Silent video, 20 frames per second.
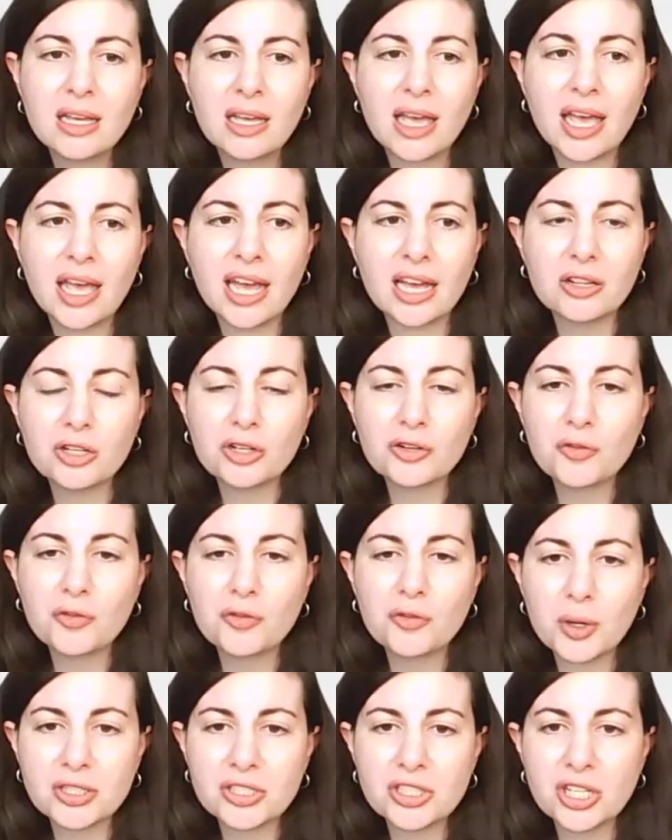and look
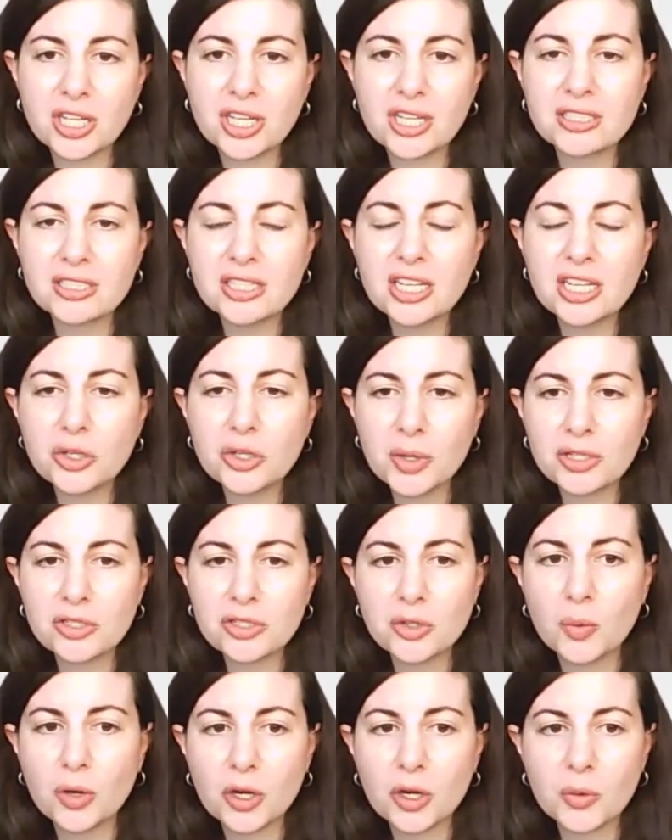forward to continuing to
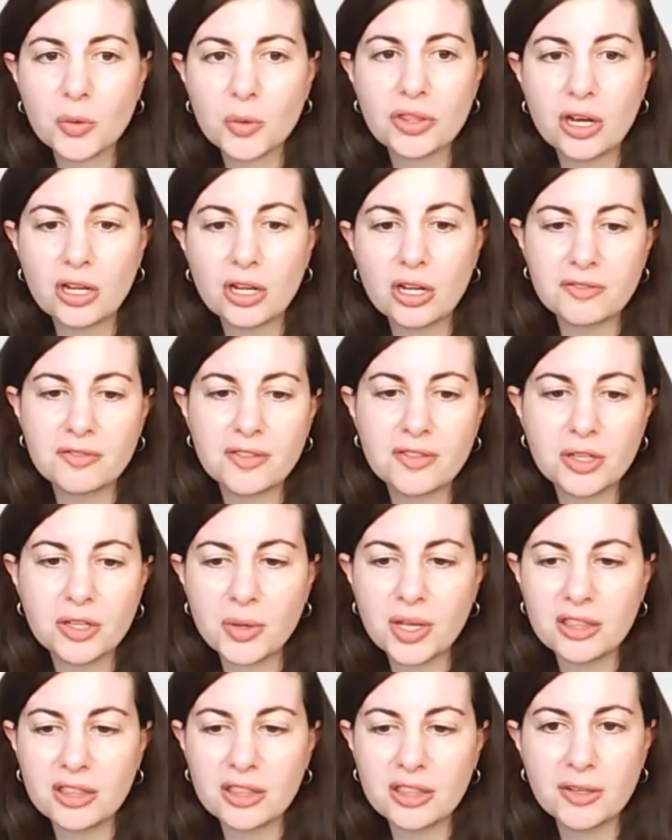work with all of you
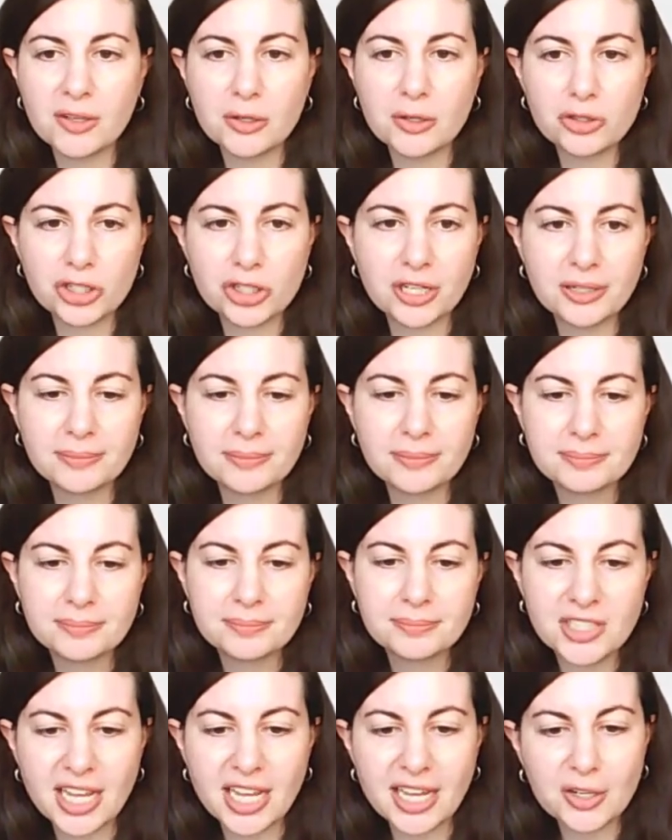in the future.
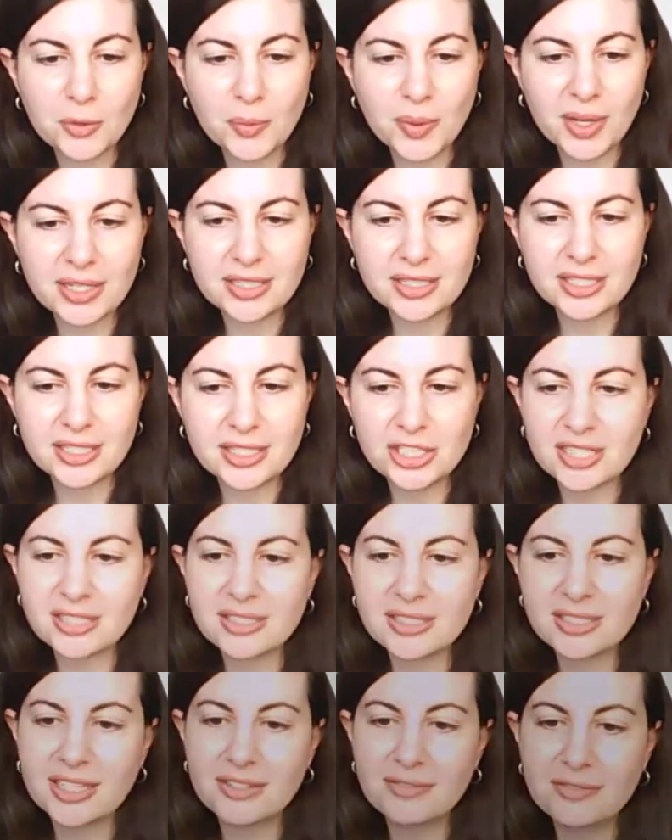Take it away, DJ
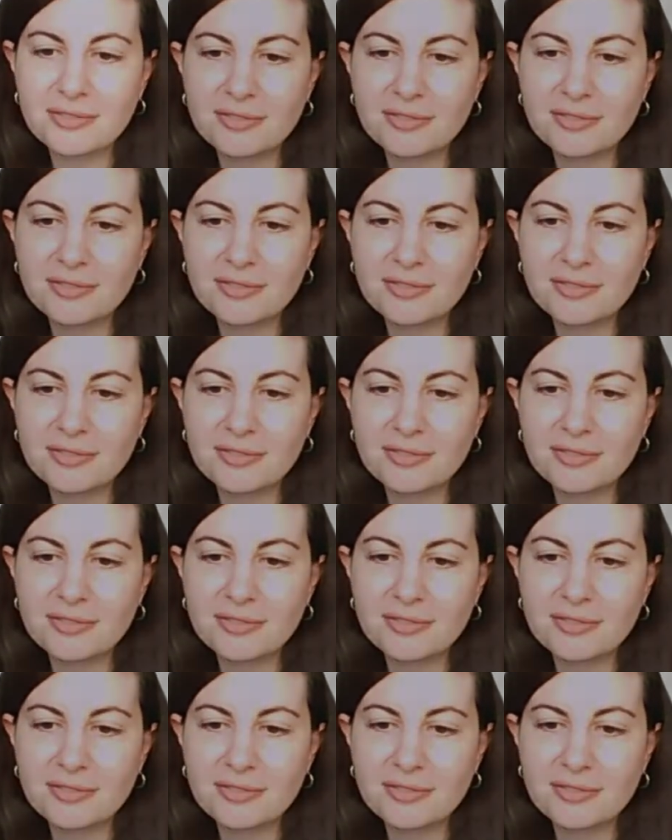Steve.